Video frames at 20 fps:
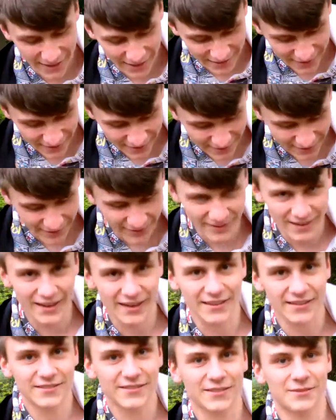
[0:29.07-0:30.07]
And
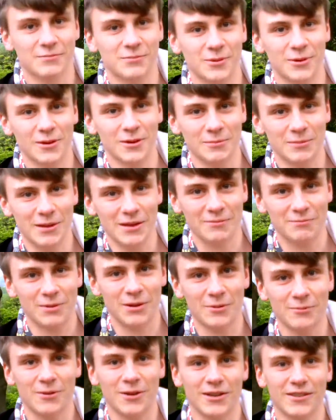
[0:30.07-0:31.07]
yeah, just bought a bit of
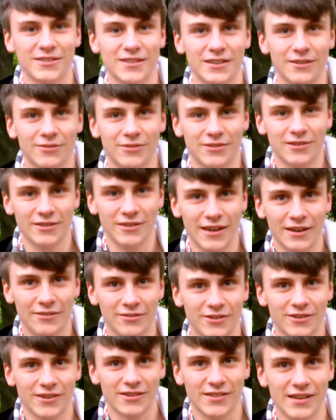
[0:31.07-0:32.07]
Budweiser for
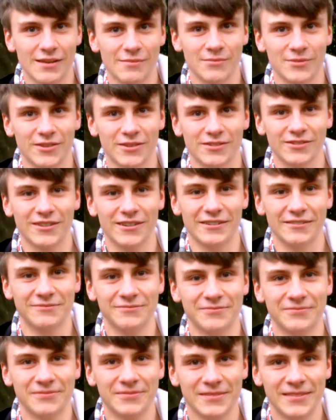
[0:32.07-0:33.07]
after exams as well.
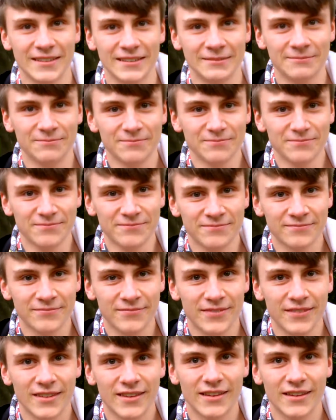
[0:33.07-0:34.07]

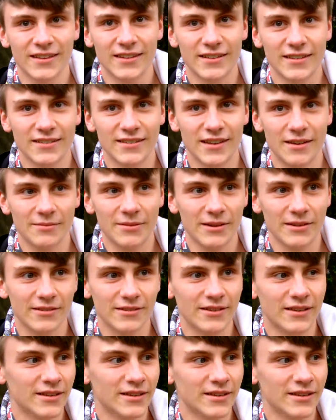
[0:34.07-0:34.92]
Is that about?